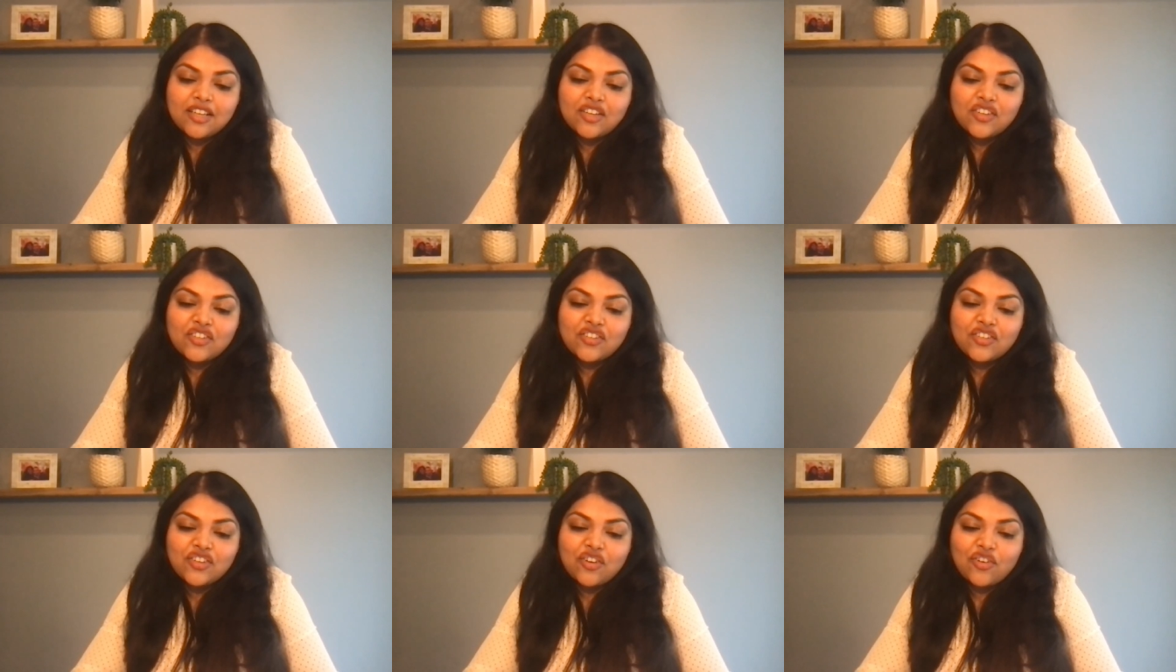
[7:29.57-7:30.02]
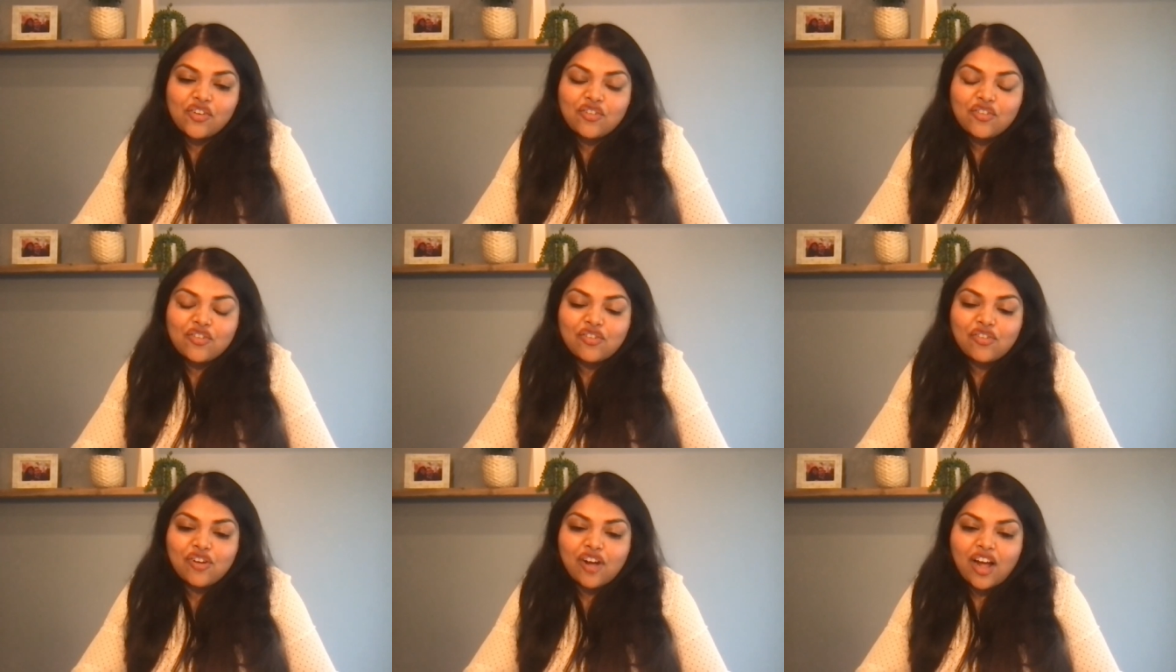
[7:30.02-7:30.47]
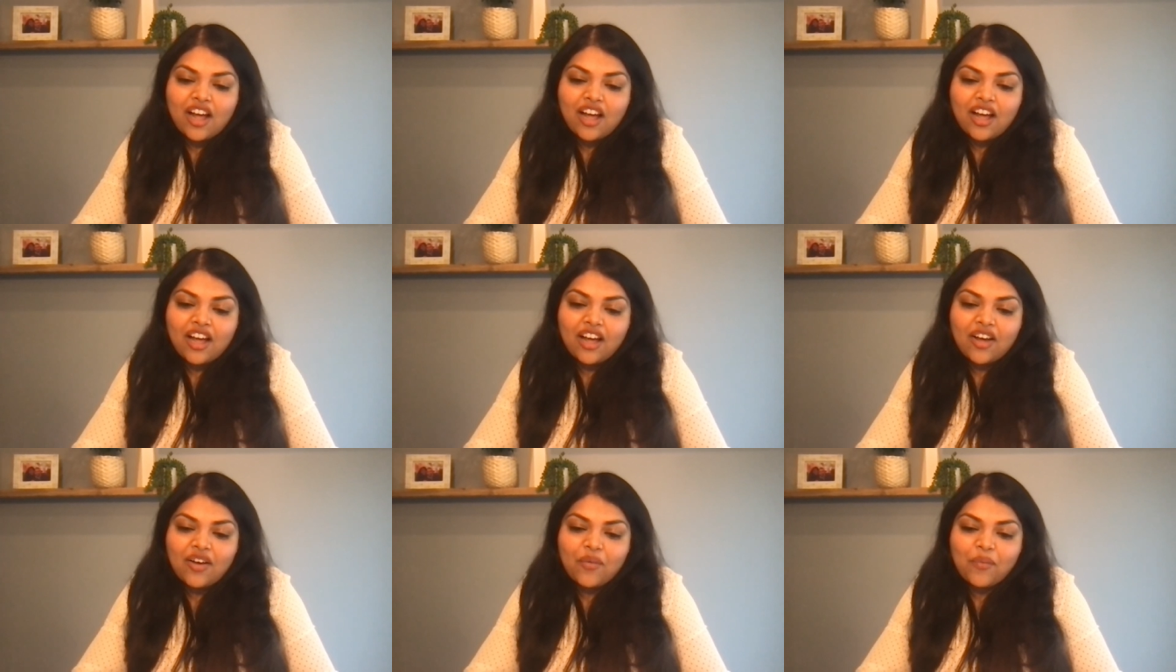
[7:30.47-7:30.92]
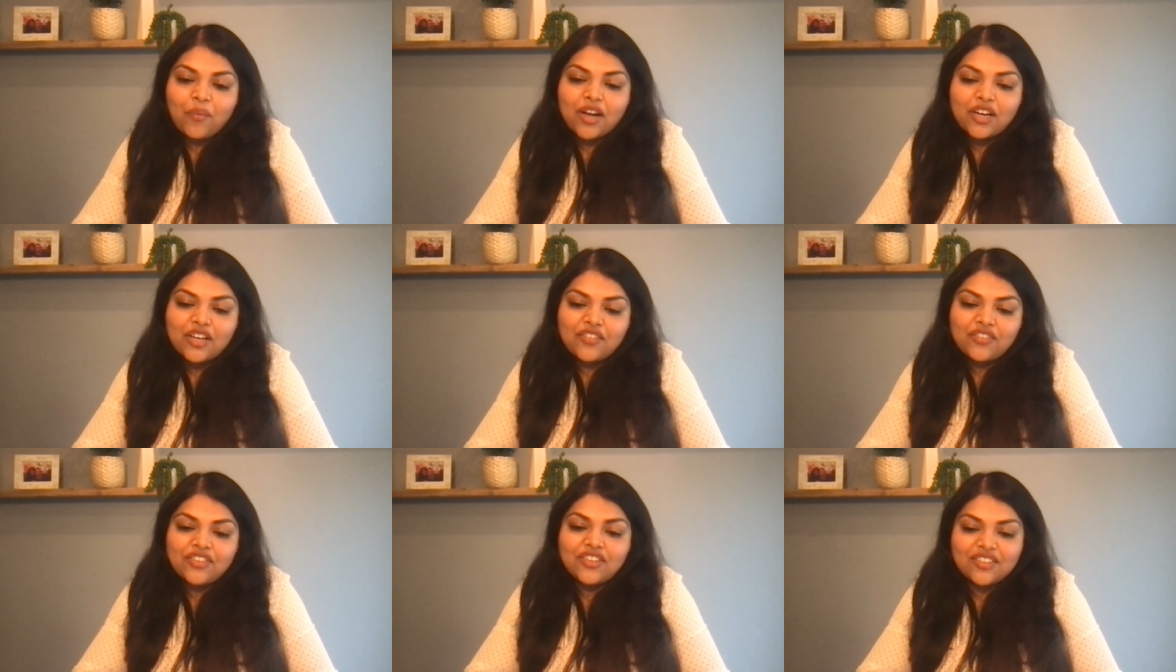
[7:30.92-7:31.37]
So one
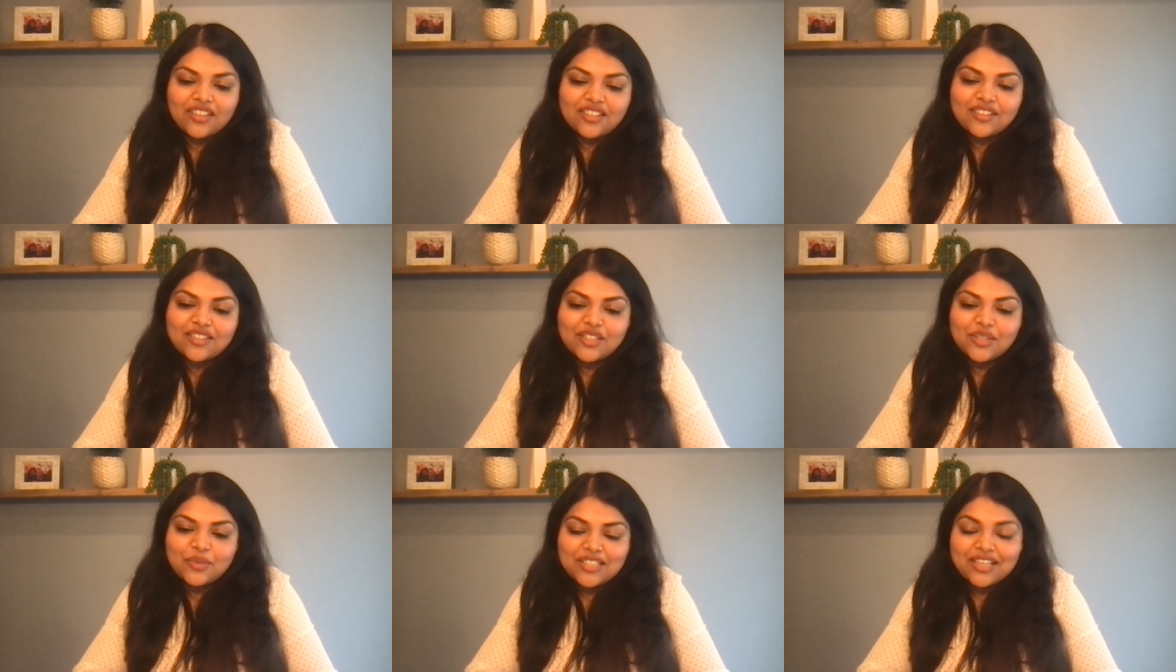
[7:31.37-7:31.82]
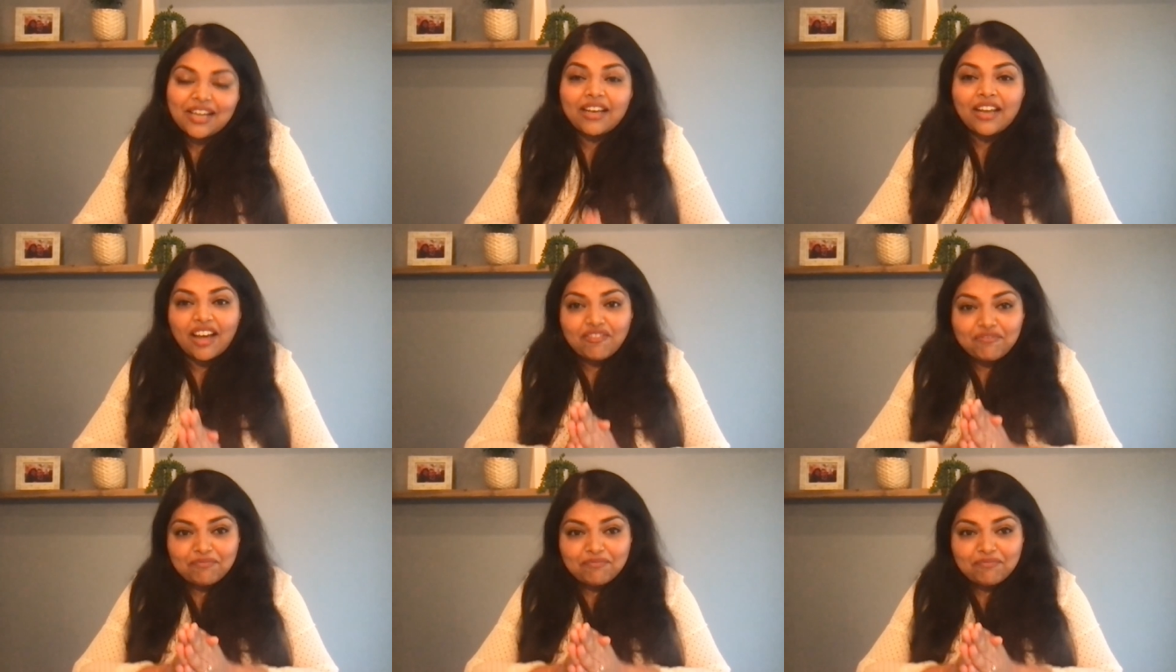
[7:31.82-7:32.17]
of the reasons was I loved